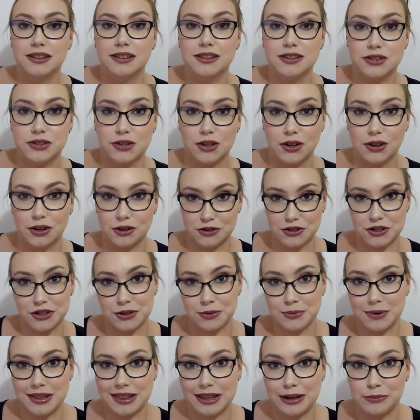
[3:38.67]
So I'll show
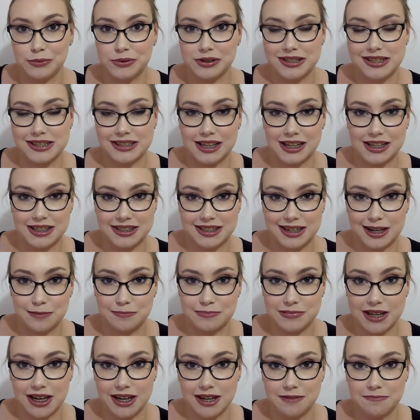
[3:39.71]
you where that was last
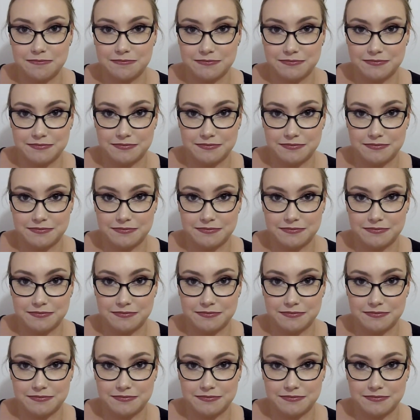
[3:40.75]
update.